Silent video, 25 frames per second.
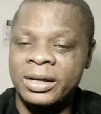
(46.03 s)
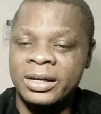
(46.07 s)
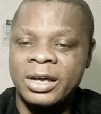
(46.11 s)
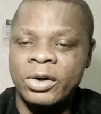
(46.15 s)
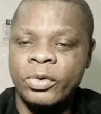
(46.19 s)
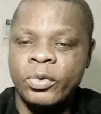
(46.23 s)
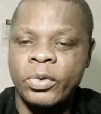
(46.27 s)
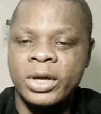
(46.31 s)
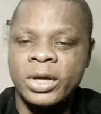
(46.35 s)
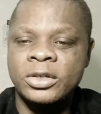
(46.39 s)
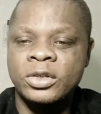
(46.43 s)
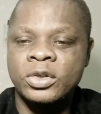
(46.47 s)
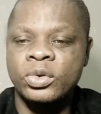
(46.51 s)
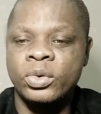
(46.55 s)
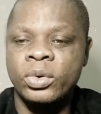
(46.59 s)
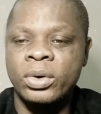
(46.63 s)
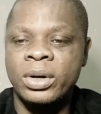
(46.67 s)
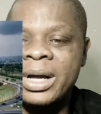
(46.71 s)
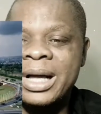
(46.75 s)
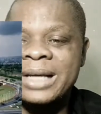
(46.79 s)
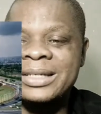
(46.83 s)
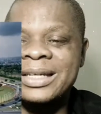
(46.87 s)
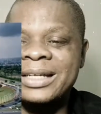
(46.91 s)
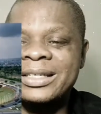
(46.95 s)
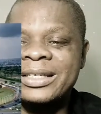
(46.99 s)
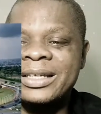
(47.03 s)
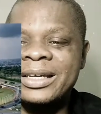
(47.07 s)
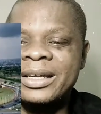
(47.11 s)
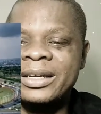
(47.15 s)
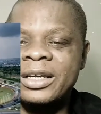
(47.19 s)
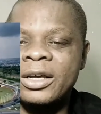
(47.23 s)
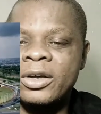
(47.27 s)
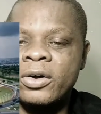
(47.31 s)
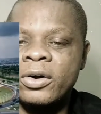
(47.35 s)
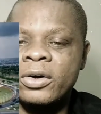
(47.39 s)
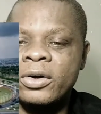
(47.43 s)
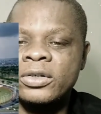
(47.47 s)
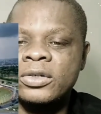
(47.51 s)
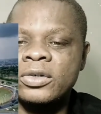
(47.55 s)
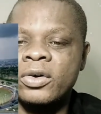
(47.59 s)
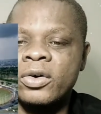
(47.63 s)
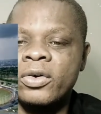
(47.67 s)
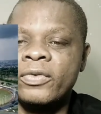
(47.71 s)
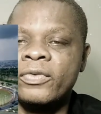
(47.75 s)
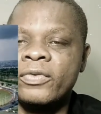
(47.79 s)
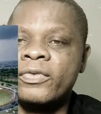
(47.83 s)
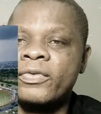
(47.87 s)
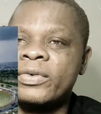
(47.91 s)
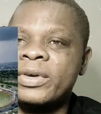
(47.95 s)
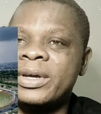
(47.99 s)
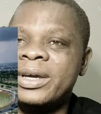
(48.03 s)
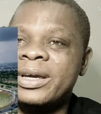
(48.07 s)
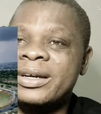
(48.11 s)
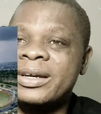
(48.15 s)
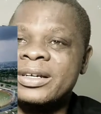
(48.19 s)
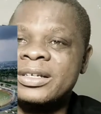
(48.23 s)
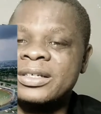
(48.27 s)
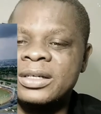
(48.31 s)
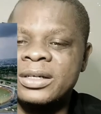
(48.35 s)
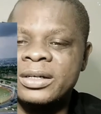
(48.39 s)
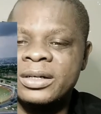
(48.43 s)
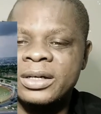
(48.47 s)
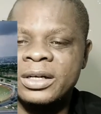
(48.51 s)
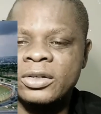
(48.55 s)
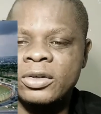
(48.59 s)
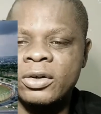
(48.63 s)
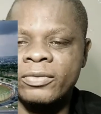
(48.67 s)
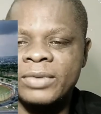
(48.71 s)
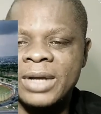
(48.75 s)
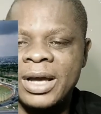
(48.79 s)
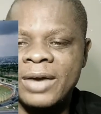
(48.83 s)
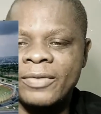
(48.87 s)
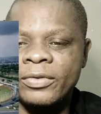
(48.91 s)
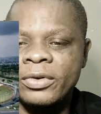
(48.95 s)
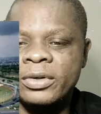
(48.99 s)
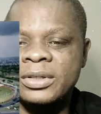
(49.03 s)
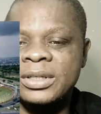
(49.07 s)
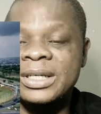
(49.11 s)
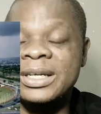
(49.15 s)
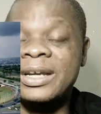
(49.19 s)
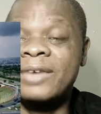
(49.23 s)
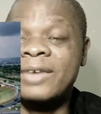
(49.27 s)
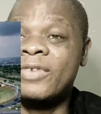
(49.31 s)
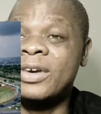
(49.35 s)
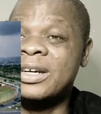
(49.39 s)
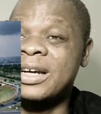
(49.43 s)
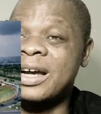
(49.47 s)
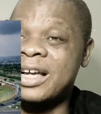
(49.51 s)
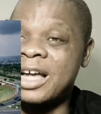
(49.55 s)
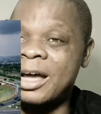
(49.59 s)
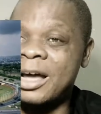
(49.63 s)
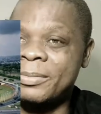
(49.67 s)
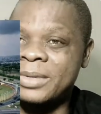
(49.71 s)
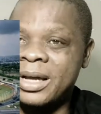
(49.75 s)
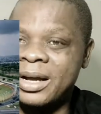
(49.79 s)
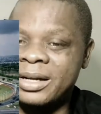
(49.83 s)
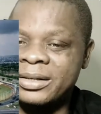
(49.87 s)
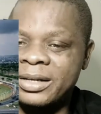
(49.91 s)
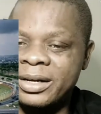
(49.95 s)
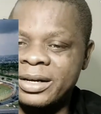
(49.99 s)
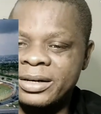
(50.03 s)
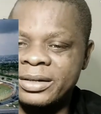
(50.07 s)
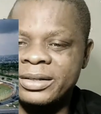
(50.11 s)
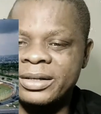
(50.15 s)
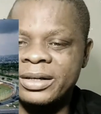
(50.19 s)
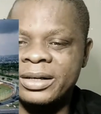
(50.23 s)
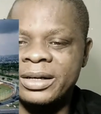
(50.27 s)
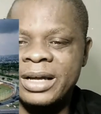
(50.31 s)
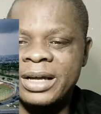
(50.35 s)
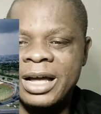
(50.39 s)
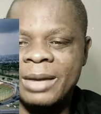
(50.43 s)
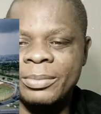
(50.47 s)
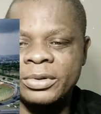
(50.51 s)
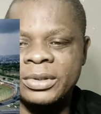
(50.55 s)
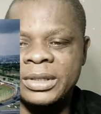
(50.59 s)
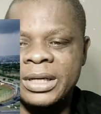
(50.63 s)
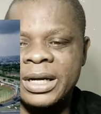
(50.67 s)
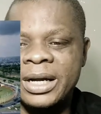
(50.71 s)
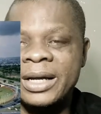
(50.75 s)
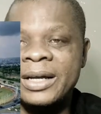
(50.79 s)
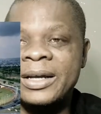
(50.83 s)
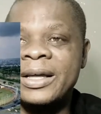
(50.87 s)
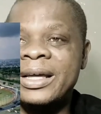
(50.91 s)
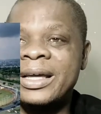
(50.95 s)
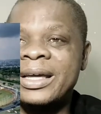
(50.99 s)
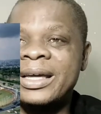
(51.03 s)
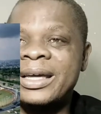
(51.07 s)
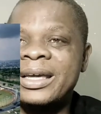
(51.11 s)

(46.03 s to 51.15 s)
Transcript: in a quest to ascertain the cause of increasing rate of divorce in the federal capital territory, Abuja,